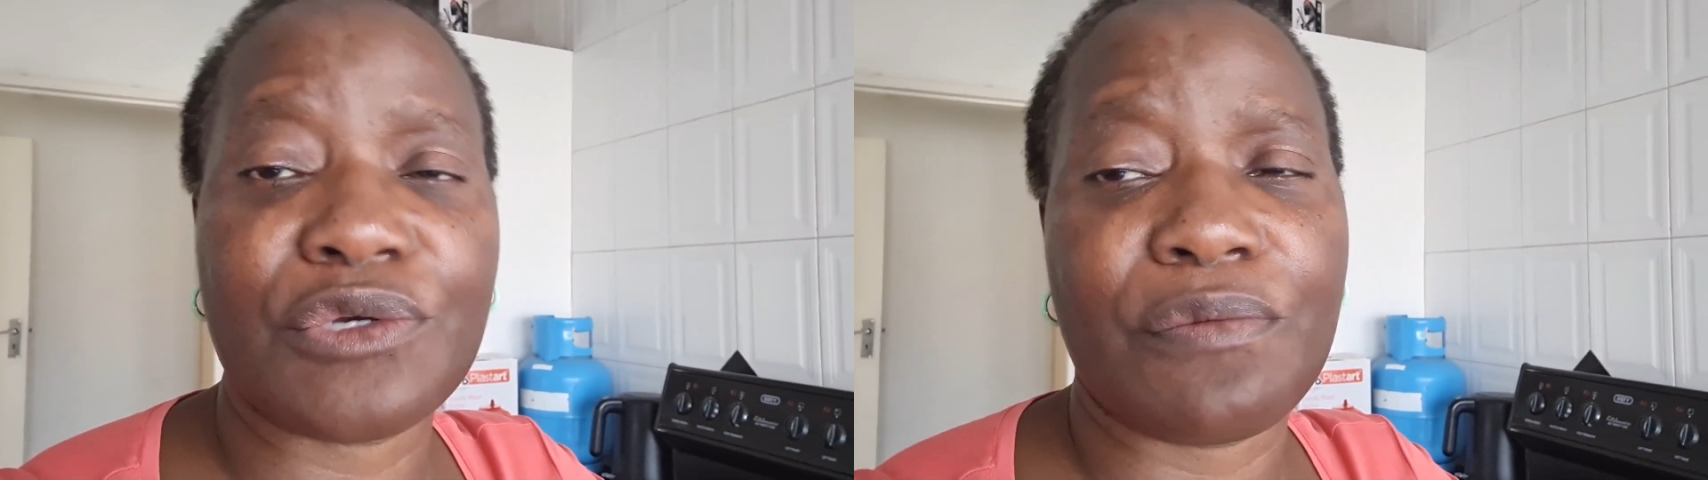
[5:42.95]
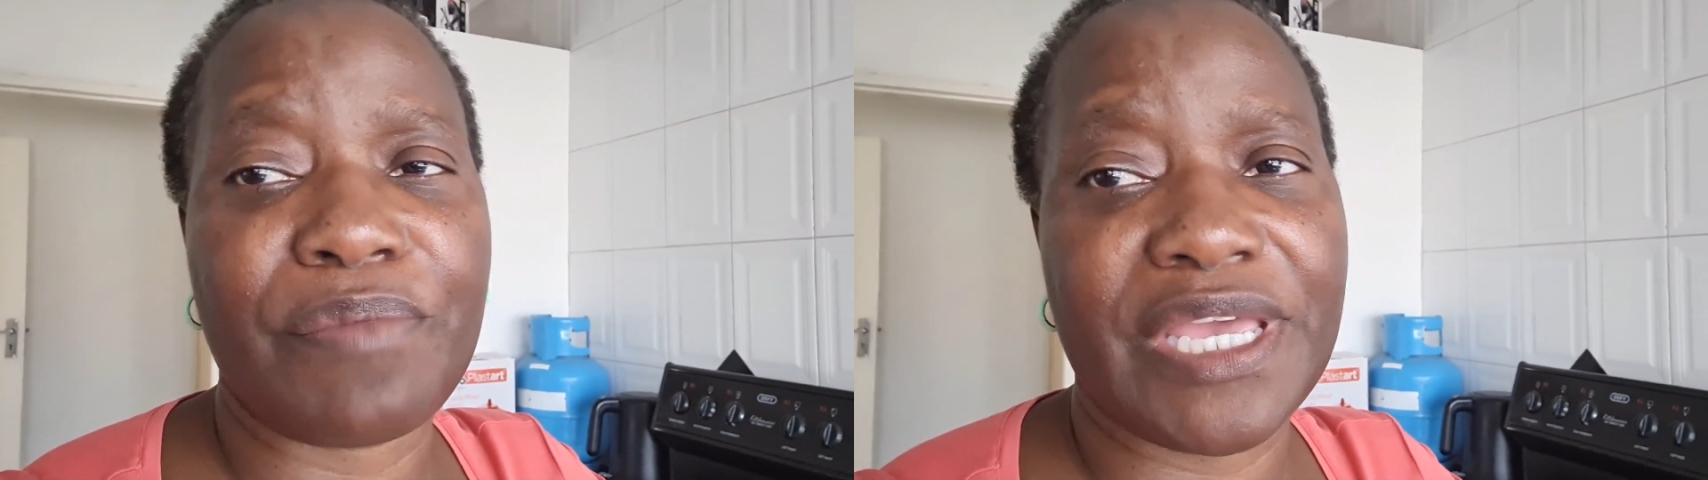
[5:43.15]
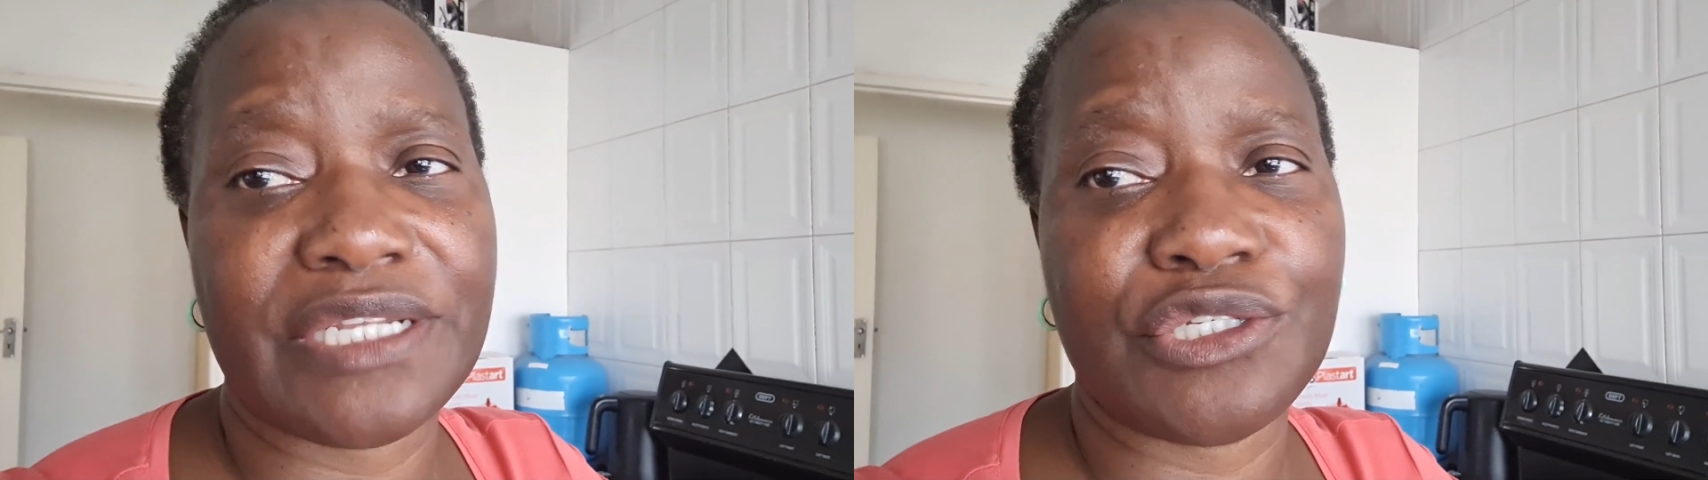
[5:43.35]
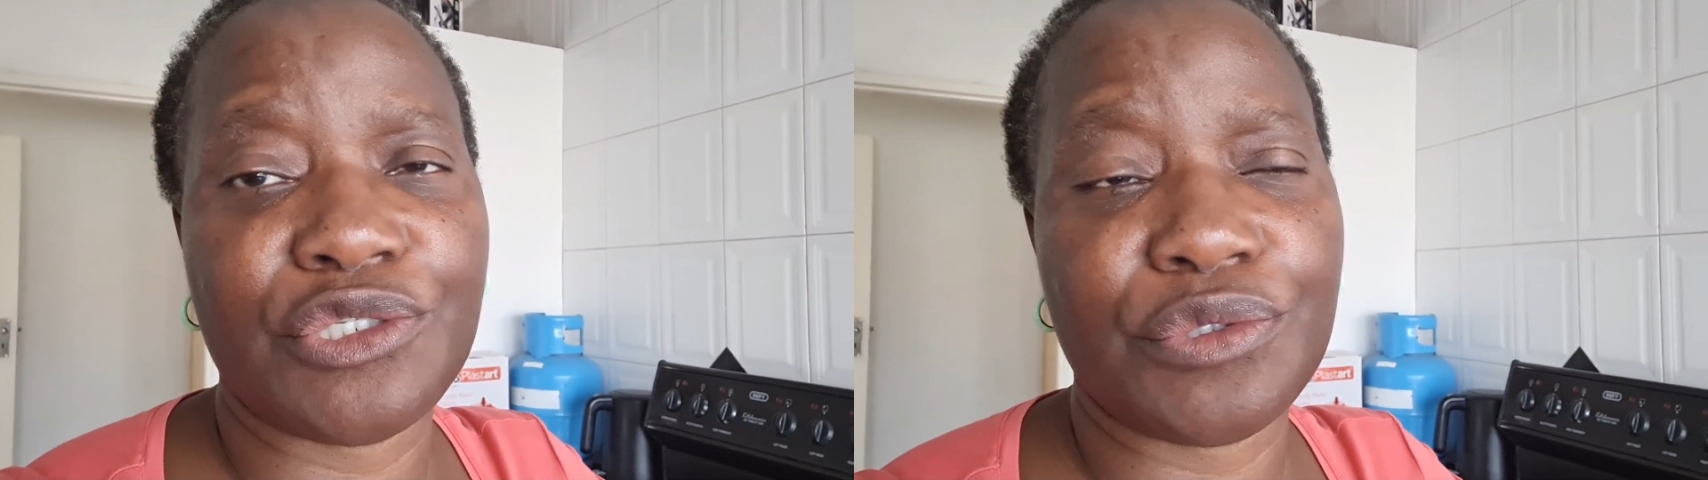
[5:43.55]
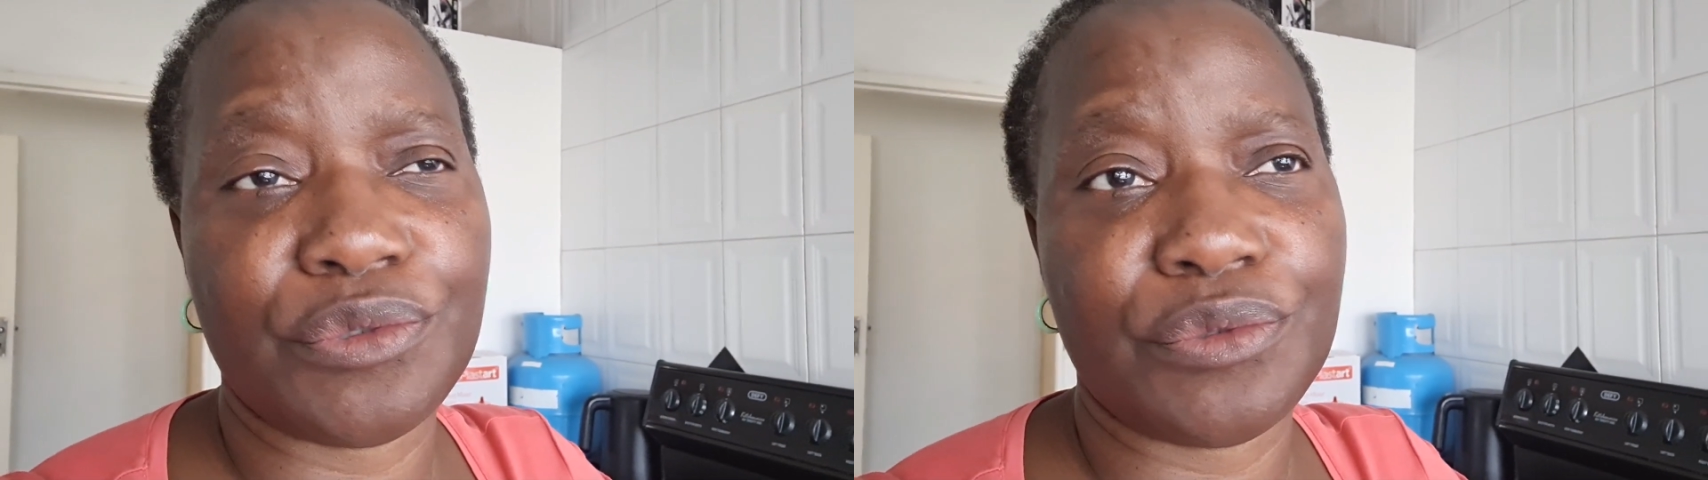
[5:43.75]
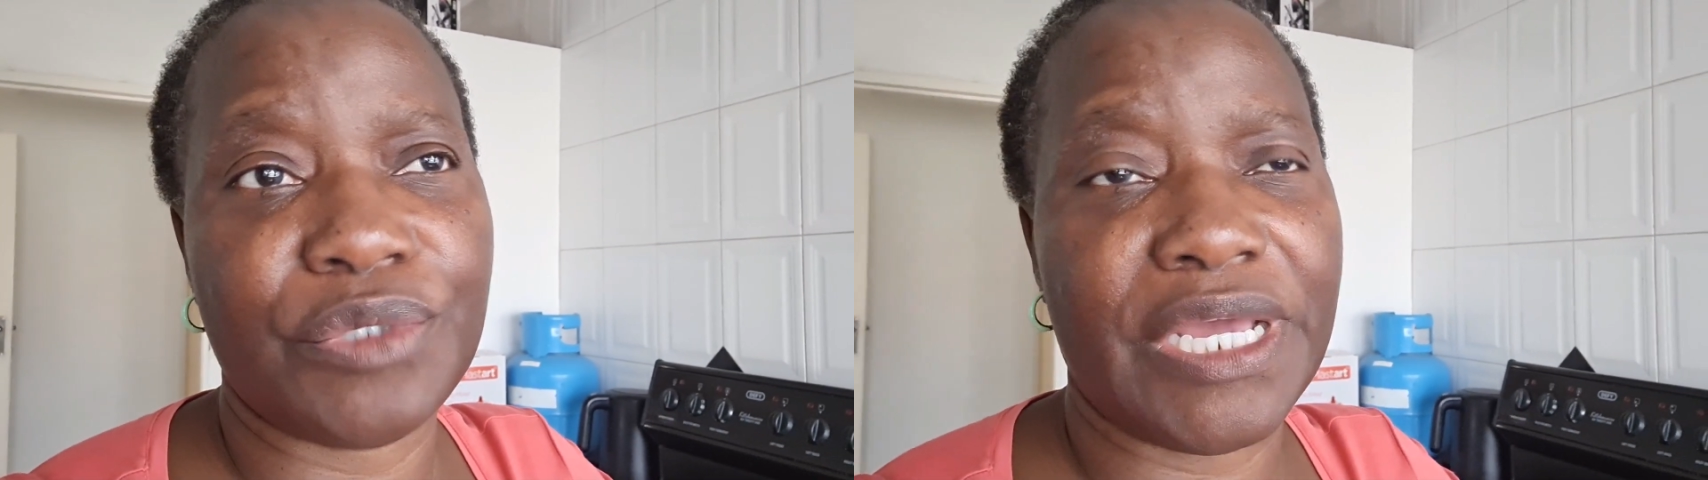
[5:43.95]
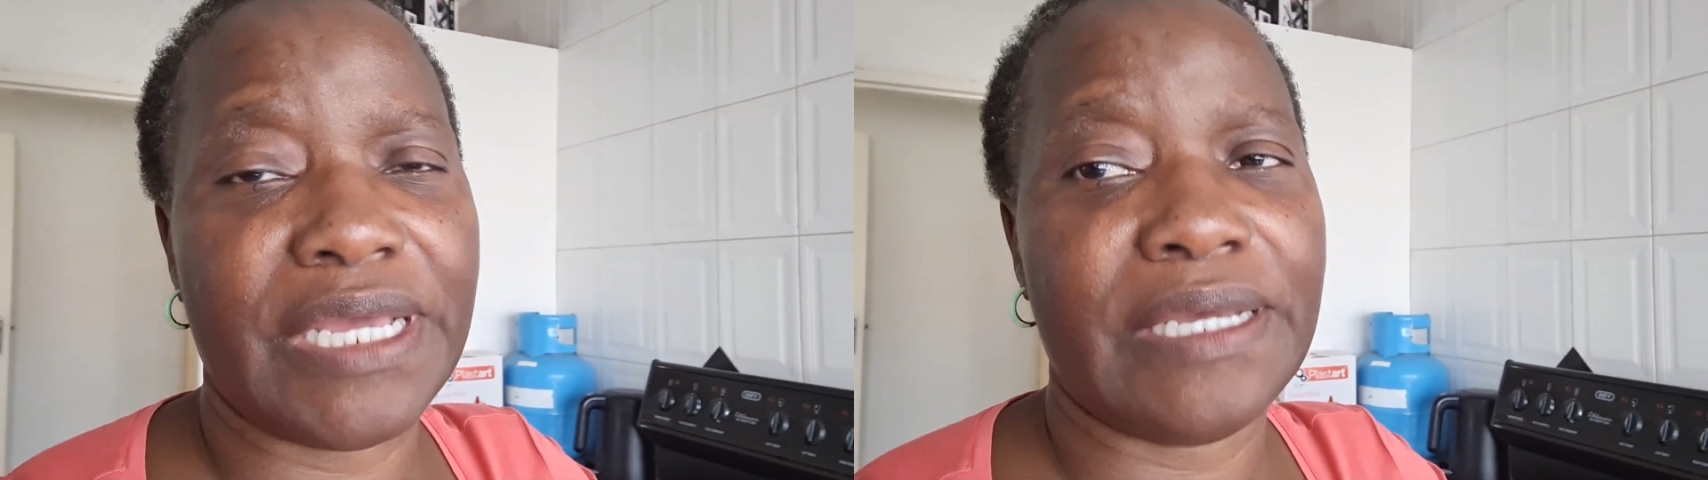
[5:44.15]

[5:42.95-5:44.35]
compared to